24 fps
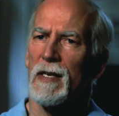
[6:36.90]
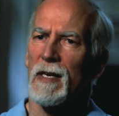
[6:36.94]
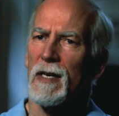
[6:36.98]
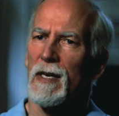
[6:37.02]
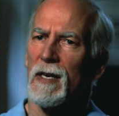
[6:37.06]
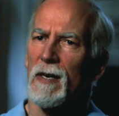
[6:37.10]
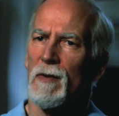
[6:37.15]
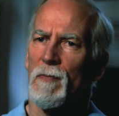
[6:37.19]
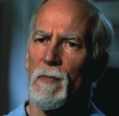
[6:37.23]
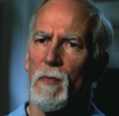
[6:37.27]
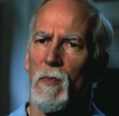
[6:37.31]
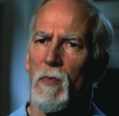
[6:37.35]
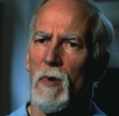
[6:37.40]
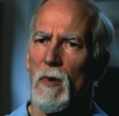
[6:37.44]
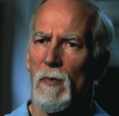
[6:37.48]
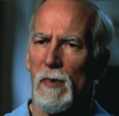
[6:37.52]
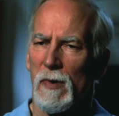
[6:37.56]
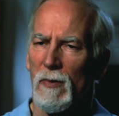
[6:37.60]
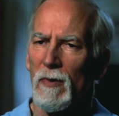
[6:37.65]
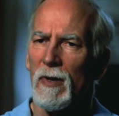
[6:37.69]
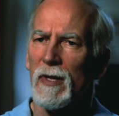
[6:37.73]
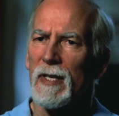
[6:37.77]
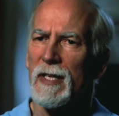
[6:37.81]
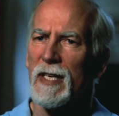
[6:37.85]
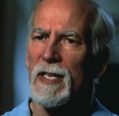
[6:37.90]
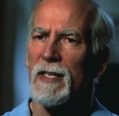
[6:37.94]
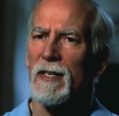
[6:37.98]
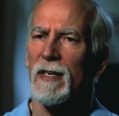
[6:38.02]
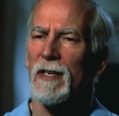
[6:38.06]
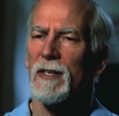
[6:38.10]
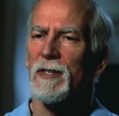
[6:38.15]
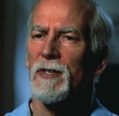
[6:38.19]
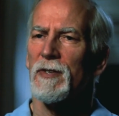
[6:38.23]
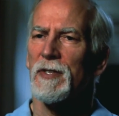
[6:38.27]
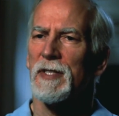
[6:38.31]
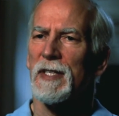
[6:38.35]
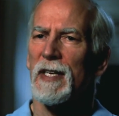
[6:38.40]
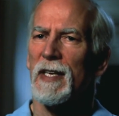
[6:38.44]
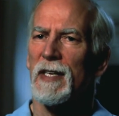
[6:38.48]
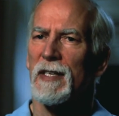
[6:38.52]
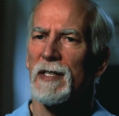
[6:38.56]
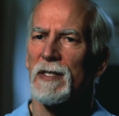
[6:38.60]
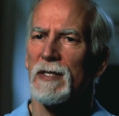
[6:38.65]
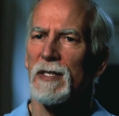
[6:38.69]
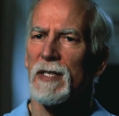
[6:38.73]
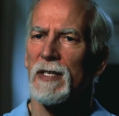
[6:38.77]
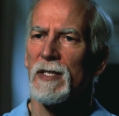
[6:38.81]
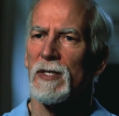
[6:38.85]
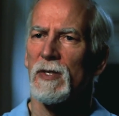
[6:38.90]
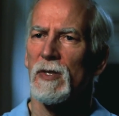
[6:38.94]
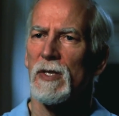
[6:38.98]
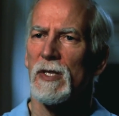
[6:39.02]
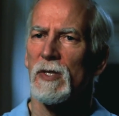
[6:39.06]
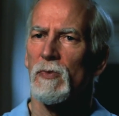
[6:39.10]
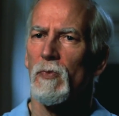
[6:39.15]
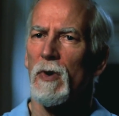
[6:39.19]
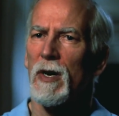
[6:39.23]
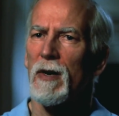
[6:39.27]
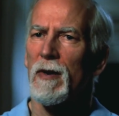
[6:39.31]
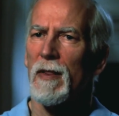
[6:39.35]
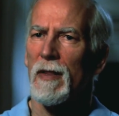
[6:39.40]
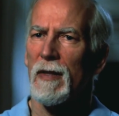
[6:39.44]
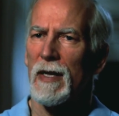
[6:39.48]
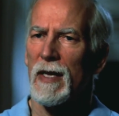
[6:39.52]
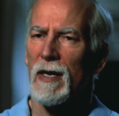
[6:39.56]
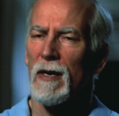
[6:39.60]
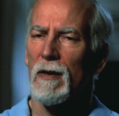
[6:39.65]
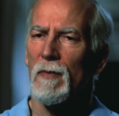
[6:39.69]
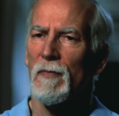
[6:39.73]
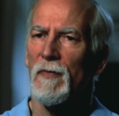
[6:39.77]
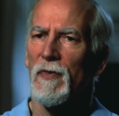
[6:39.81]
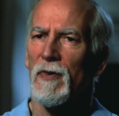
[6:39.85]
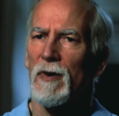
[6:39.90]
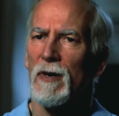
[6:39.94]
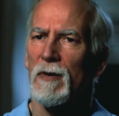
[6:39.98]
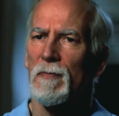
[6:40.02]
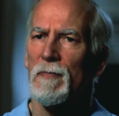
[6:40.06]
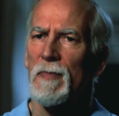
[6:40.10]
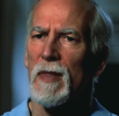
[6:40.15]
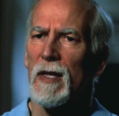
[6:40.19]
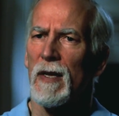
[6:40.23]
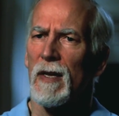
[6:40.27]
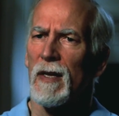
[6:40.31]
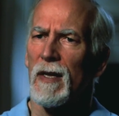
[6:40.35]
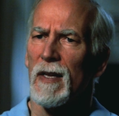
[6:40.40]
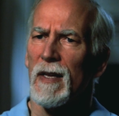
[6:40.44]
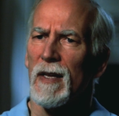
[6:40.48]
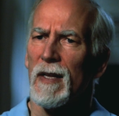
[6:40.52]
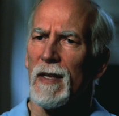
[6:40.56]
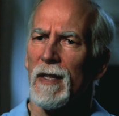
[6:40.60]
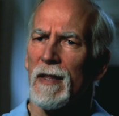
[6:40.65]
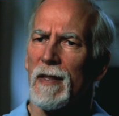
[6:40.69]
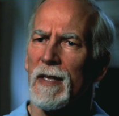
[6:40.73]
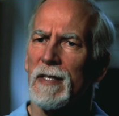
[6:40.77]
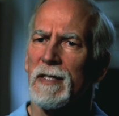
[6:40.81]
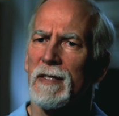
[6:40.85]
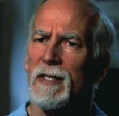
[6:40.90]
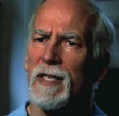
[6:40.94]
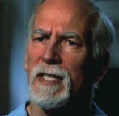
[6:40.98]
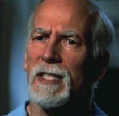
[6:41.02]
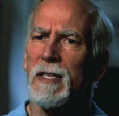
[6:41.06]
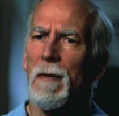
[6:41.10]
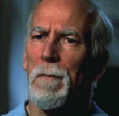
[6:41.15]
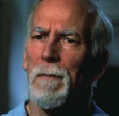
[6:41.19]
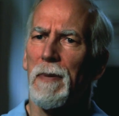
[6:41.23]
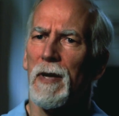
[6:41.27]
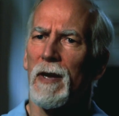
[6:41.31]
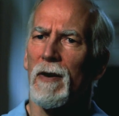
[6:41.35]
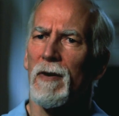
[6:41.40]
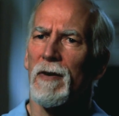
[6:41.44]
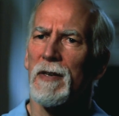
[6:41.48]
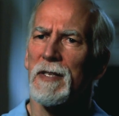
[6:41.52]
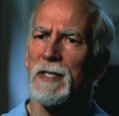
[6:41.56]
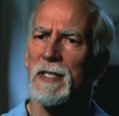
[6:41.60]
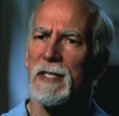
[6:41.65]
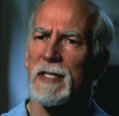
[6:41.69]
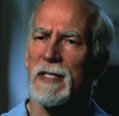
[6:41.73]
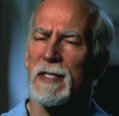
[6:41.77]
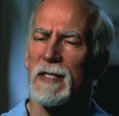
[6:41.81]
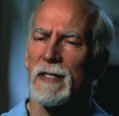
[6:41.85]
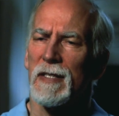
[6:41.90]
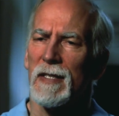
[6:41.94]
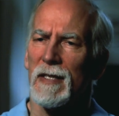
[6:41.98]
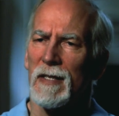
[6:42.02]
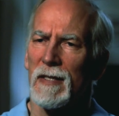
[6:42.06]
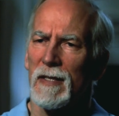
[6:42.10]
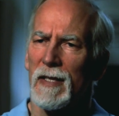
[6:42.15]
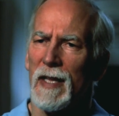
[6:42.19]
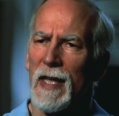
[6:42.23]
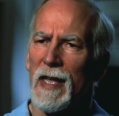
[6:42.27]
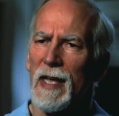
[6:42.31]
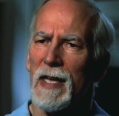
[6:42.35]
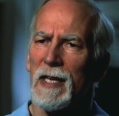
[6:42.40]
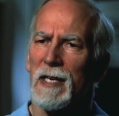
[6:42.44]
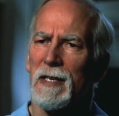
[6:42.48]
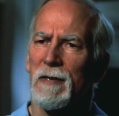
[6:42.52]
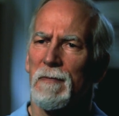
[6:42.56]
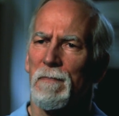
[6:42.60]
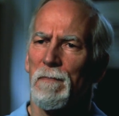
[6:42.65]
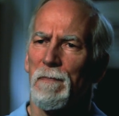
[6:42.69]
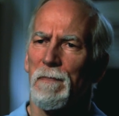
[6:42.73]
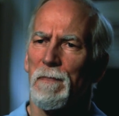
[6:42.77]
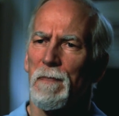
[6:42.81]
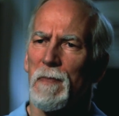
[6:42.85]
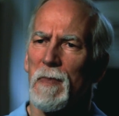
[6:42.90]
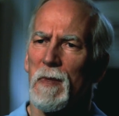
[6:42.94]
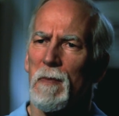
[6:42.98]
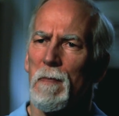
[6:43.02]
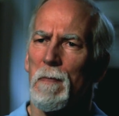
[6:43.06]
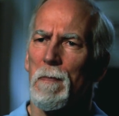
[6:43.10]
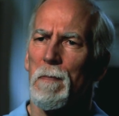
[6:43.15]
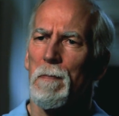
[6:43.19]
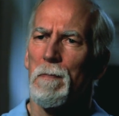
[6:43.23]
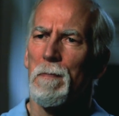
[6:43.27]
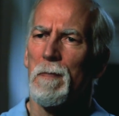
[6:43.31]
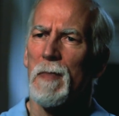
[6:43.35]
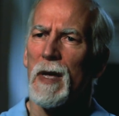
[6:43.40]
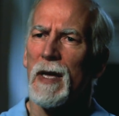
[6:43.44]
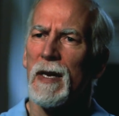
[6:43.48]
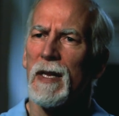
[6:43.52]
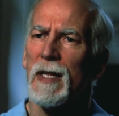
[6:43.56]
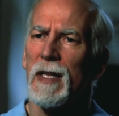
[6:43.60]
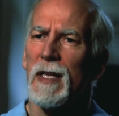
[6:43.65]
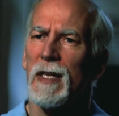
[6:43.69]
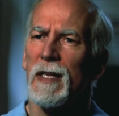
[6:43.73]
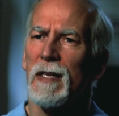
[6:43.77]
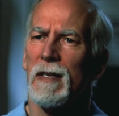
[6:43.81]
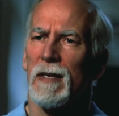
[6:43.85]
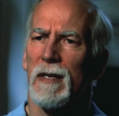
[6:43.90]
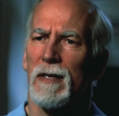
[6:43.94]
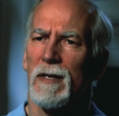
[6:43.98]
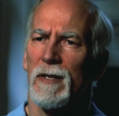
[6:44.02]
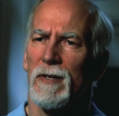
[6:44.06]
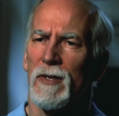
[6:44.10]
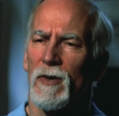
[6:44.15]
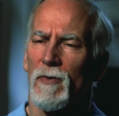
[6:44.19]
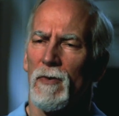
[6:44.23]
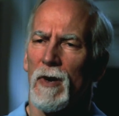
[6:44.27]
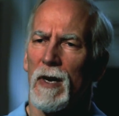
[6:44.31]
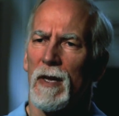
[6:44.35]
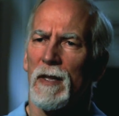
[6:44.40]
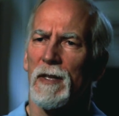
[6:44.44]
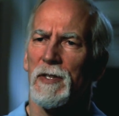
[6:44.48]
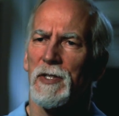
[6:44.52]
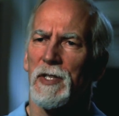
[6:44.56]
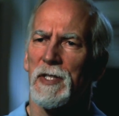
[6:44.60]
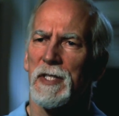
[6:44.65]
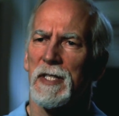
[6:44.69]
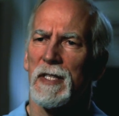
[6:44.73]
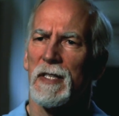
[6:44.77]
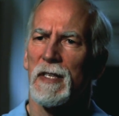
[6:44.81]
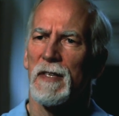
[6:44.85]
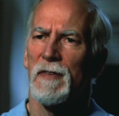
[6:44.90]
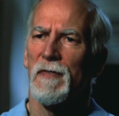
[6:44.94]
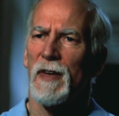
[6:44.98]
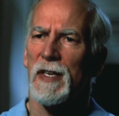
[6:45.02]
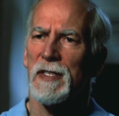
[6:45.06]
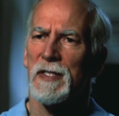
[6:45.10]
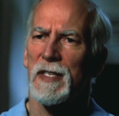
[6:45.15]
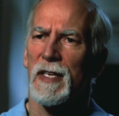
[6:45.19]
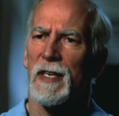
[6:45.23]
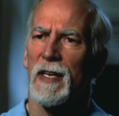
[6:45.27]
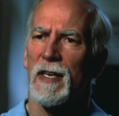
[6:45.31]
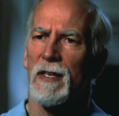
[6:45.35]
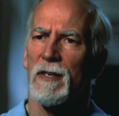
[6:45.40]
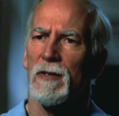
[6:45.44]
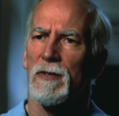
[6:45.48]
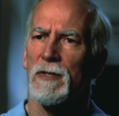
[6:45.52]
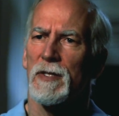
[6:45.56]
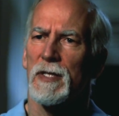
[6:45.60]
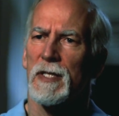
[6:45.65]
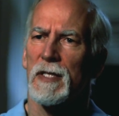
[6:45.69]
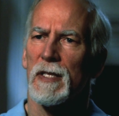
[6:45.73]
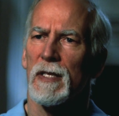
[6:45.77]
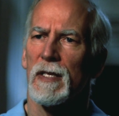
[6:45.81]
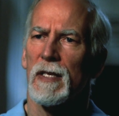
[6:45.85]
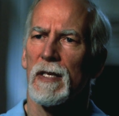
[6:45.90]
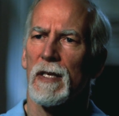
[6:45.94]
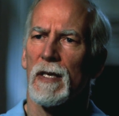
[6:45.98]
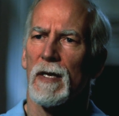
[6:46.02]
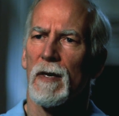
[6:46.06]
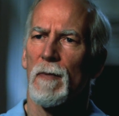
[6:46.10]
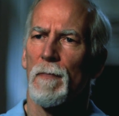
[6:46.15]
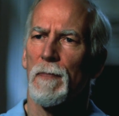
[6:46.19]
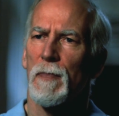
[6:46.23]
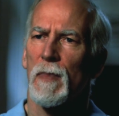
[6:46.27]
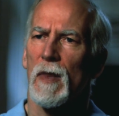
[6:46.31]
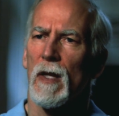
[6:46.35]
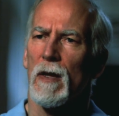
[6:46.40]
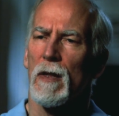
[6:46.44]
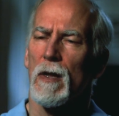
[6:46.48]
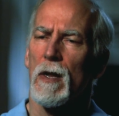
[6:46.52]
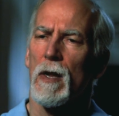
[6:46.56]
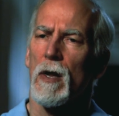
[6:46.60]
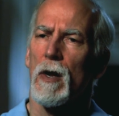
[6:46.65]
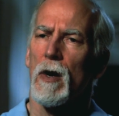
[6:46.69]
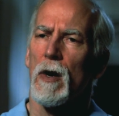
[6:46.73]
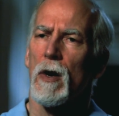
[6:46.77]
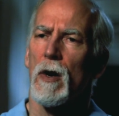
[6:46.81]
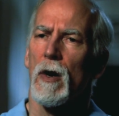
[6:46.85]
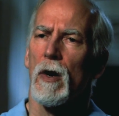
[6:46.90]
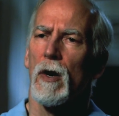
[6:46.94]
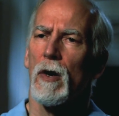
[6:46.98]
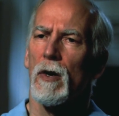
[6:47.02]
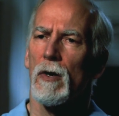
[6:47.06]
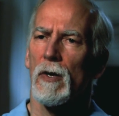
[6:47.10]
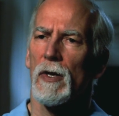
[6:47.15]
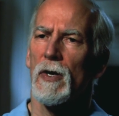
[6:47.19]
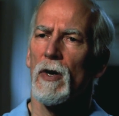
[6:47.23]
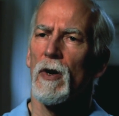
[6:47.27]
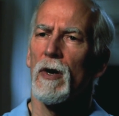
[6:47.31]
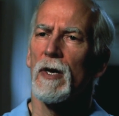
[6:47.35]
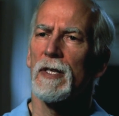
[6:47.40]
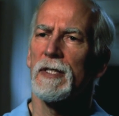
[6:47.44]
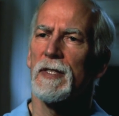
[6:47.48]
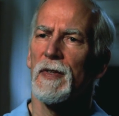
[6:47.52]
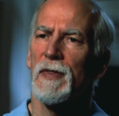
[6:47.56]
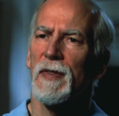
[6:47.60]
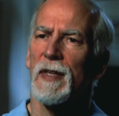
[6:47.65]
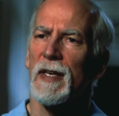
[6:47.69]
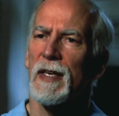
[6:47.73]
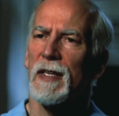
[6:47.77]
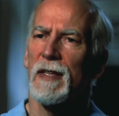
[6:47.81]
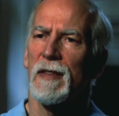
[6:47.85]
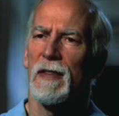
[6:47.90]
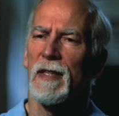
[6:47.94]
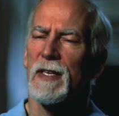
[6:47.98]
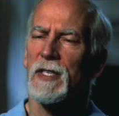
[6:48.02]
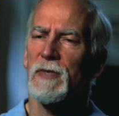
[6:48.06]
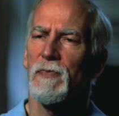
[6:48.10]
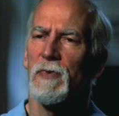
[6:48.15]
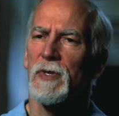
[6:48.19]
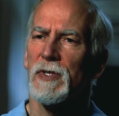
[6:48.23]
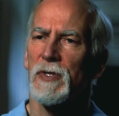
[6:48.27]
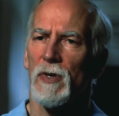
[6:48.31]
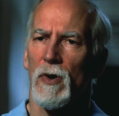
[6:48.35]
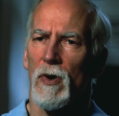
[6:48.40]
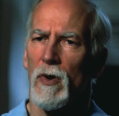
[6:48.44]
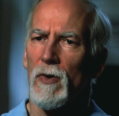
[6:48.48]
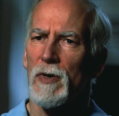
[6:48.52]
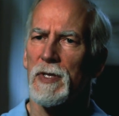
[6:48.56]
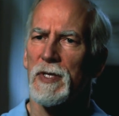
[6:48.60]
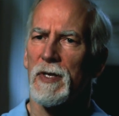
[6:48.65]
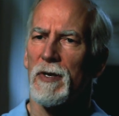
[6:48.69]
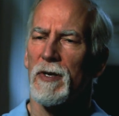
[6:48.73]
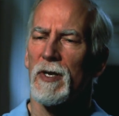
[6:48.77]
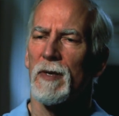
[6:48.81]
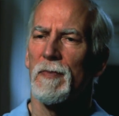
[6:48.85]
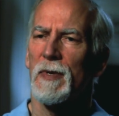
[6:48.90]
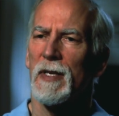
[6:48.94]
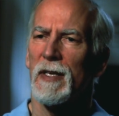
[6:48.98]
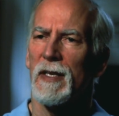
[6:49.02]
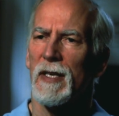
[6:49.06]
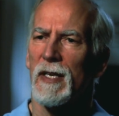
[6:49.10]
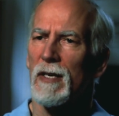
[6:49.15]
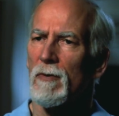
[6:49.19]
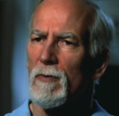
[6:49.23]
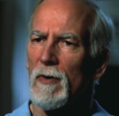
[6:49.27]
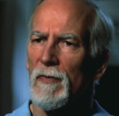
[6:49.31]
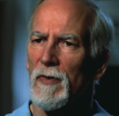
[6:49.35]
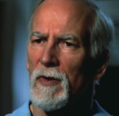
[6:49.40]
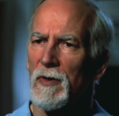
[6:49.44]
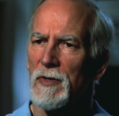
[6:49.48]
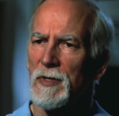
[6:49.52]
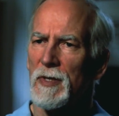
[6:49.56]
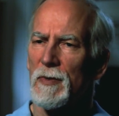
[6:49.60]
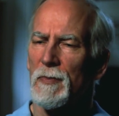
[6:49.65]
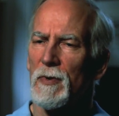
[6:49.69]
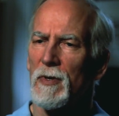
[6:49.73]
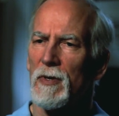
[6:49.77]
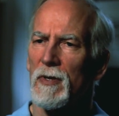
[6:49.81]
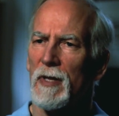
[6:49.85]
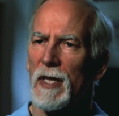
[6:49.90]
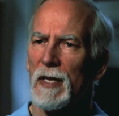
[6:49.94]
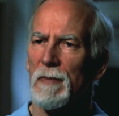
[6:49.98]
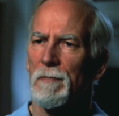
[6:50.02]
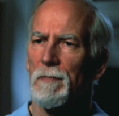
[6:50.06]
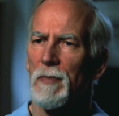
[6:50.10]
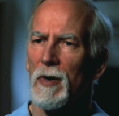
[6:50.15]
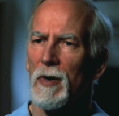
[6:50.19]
um, what we really need to understand is, is, is, where do they come from? This, this appearance led many neurologists and investigators um, early on to think this was always going to be irreversible and